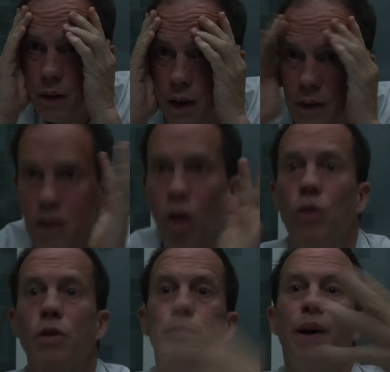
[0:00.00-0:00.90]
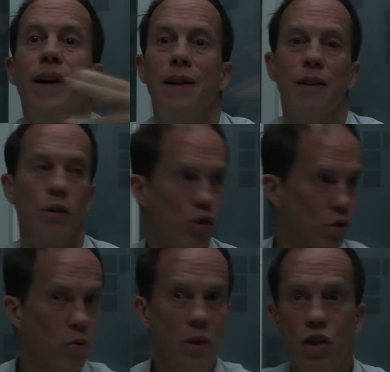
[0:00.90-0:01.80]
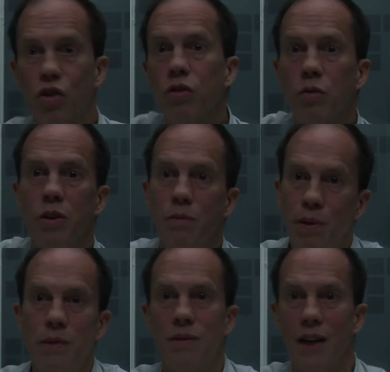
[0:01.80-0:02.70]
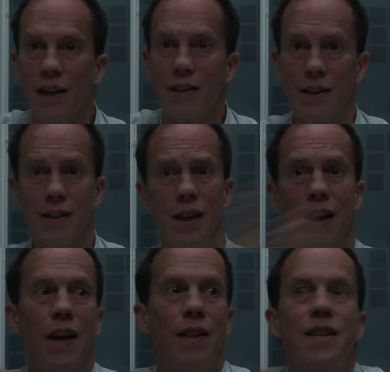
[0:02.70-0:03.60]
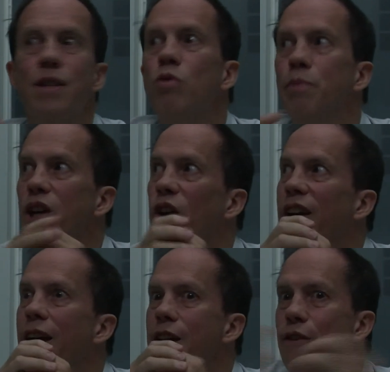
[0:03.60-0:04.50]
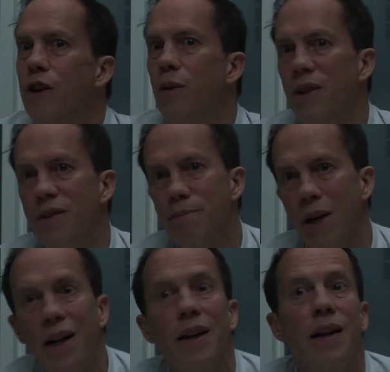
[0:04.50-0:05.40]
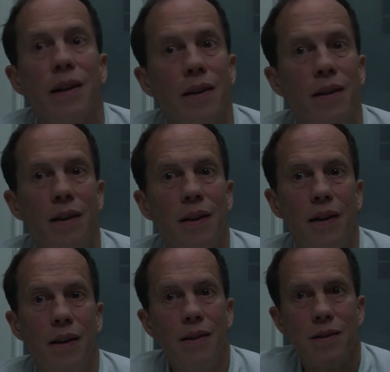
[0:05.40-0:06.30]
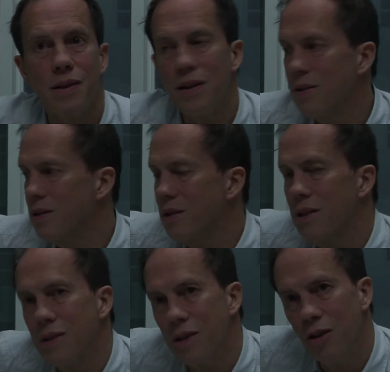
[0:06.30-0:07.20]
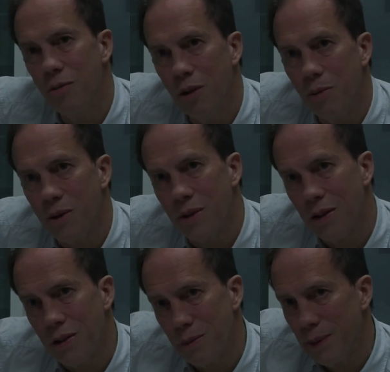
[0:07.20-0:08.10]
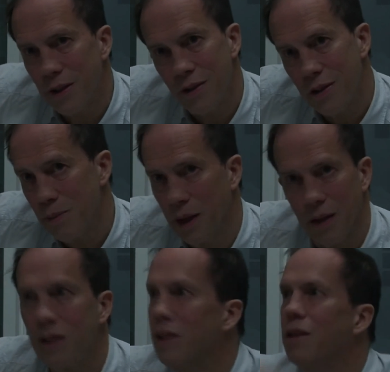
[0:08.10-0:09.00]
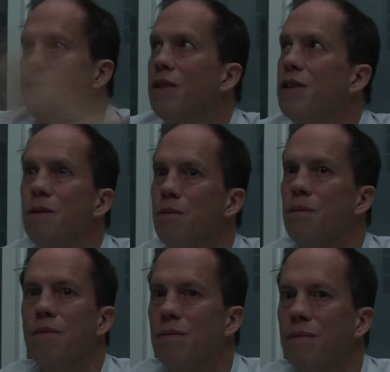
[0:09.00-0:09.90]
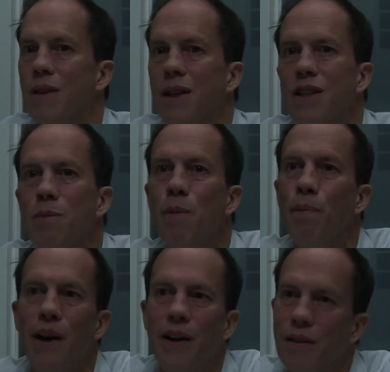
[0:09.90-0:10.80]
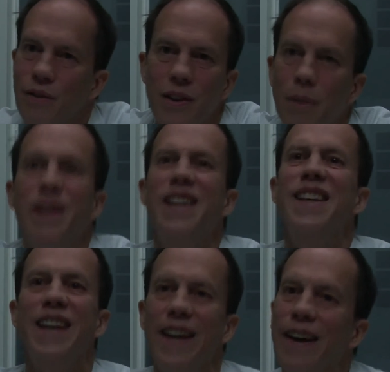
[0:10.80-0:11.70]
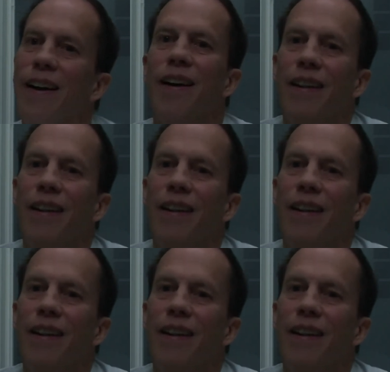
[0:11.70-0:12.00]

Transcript: And this whole debate, you know, should we, shouldn't we build Artilects? This will be on everyone's mind as, as, as the home robots get smarter and smarter. It, it, it'll, just, it'll just be part of, it'll be in the air.